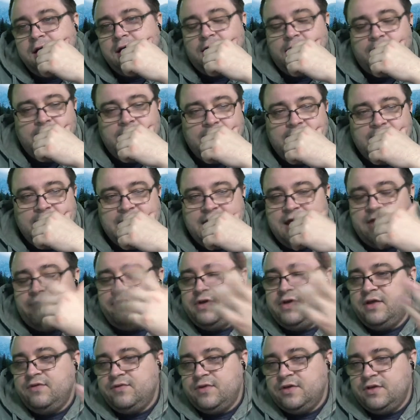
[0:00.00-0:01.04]
I
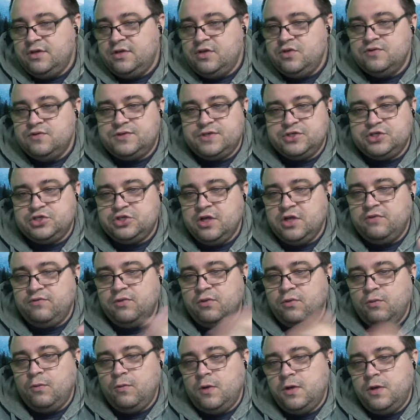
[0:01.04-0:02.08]
haven't even used a shovel
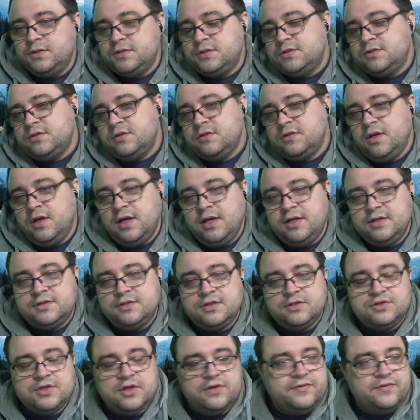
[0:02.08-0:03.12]
once to
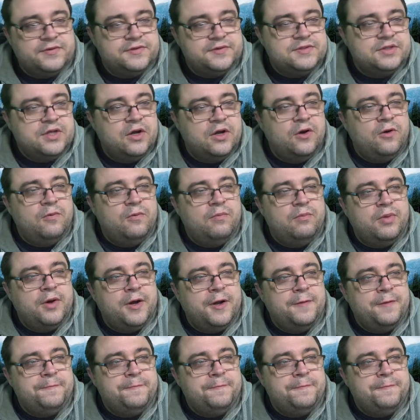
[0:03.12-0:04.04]
shovel snow, but